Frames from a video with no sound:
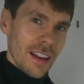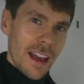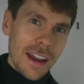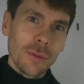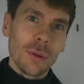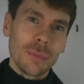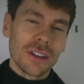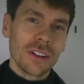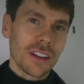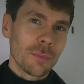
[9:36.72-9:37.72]
Anyway,
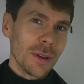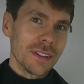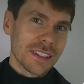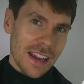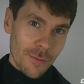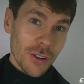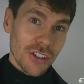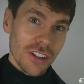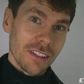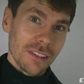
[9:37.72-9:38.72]
because I've been
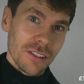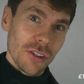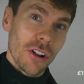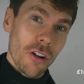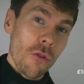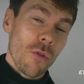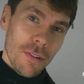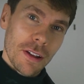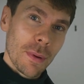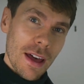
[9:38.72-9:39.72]
savage and done a
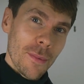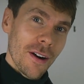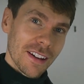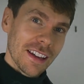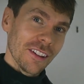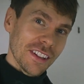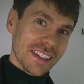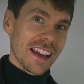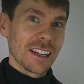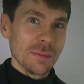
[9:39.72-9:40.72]
horrific bear market on the
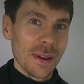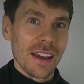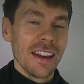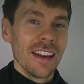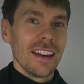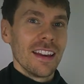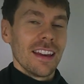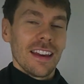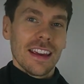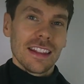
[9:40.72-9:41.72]
second bit,
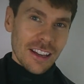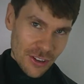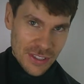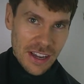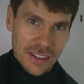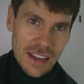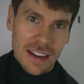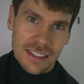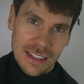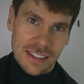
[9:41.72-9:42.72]
it then goes down again
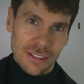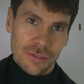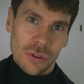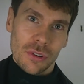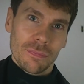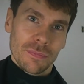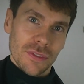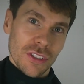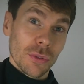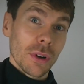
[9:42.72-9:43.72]
at 64
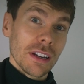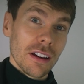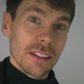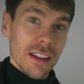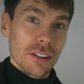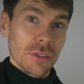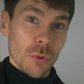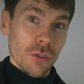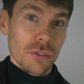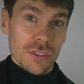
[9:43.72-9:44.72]
to
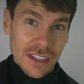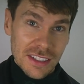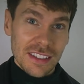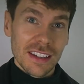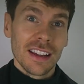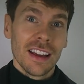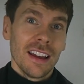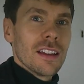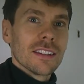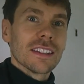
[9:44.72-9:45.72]
29,160,
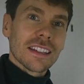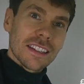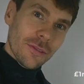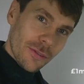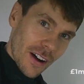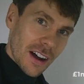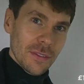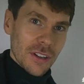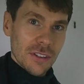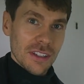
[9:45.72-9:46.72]

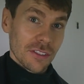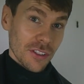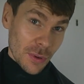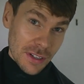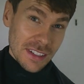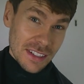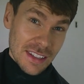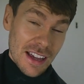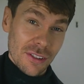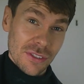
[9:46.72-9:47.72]
65 it goes down to
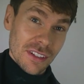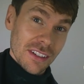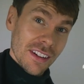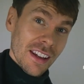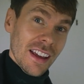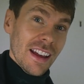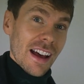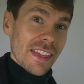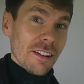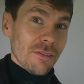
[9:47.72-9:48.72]
26,000,
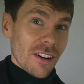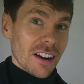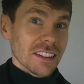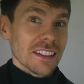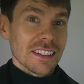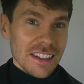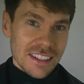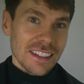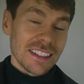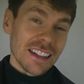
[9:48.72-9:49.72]
and then finally
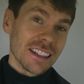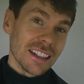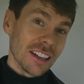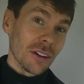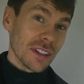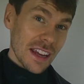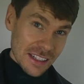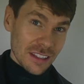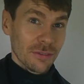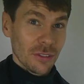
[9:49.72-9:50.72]
66 it
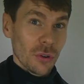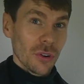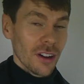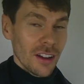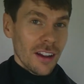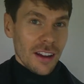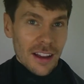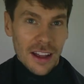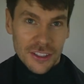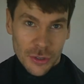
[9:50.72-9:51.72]
hits the floor
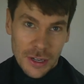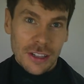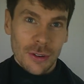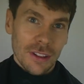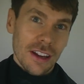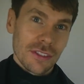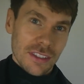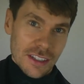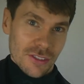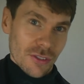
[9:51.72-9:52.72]
at
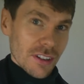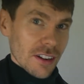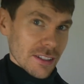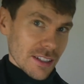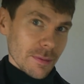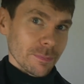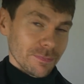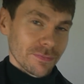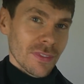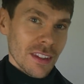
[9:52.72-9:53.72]
23,619.
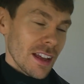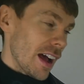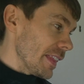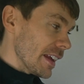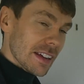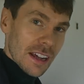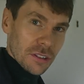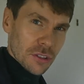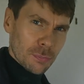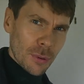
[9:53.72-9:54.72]
and then it kind
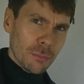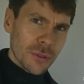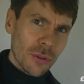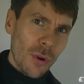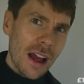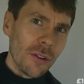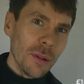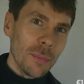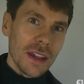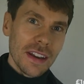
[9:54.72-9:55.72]
of just bumps around
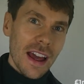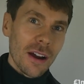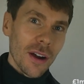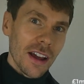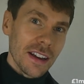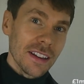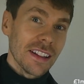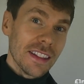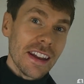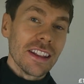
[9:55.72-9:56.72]
a bit now, and
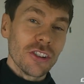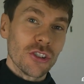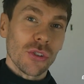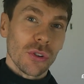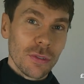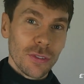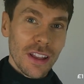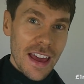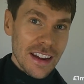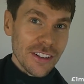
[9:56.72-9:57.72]
then at the
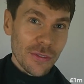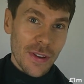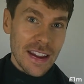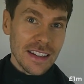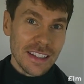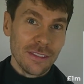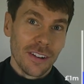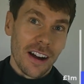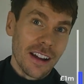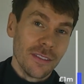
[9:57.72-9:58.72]
joyful age of
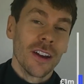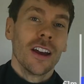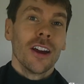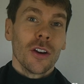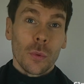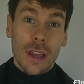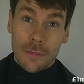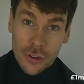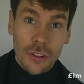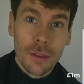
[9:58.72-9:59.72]
85, we
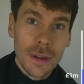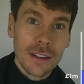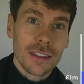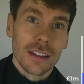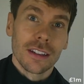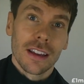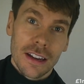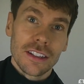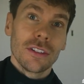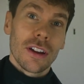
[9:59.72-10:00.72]
have another meeting,
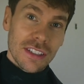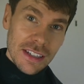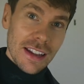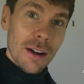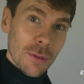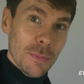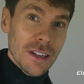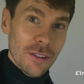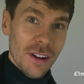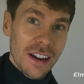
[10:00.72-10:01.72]
and you sit down with me,
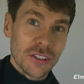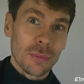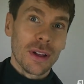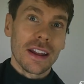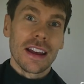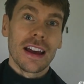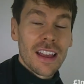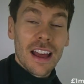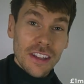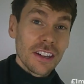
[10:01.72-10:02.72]
your financial planner,
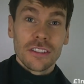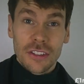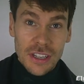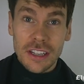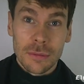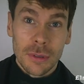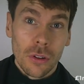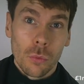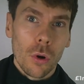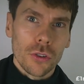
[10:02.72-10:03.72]
and then you say to me,
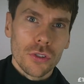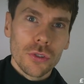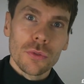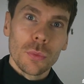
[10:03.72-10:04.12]
look, what, George,